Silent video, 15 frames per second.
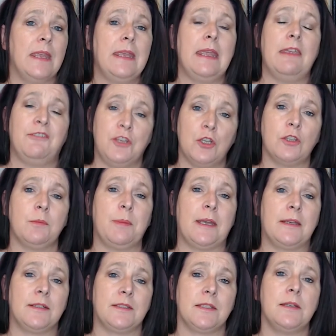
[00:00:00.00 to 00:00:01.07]
If the other
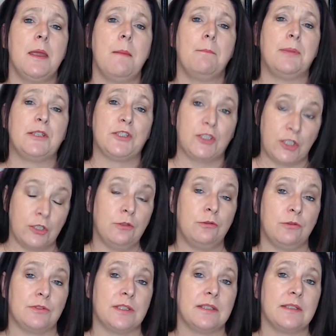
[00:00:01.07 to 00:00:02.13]
person
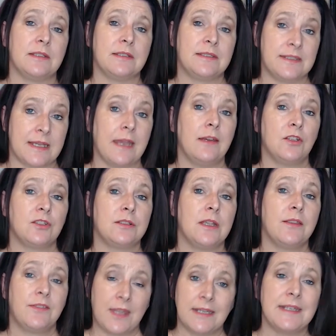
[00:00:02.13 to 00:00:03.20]
pursues sex,
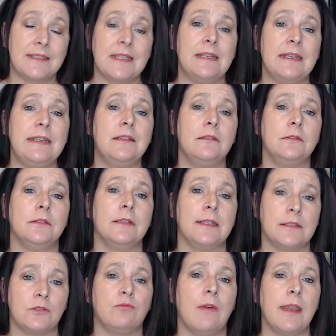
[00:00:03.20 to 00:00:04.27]
then it's illegal,
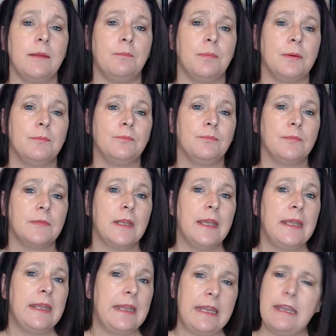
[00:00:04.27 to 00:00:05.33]
it's rape.
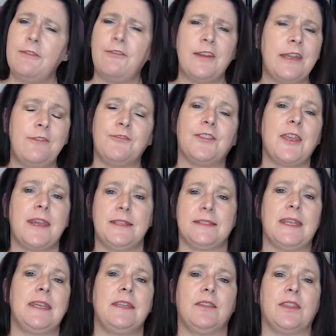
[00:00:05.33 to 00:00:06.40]
Even if they
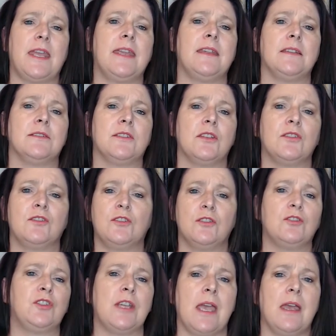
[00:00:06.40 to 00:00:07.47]
say things
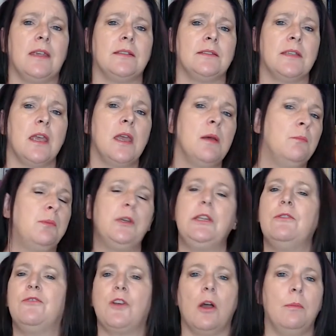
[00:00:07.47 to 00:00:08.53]
such as, "But
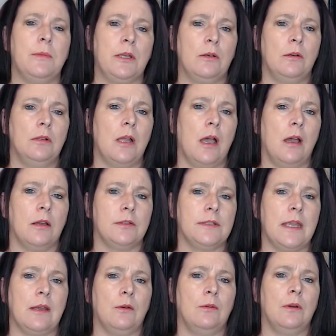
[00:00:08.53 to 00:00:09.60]
you've got me all hard
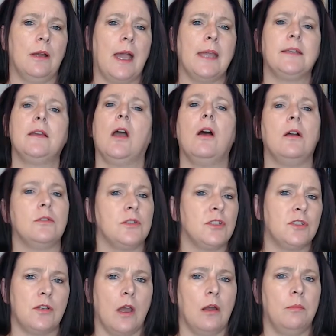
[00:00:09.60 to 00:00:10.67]
now, I can't
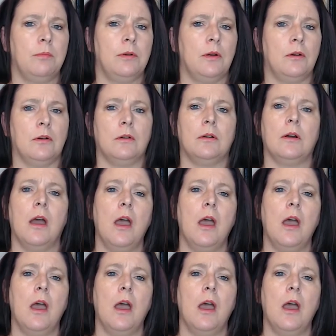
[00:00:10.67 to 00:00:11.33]
stop," or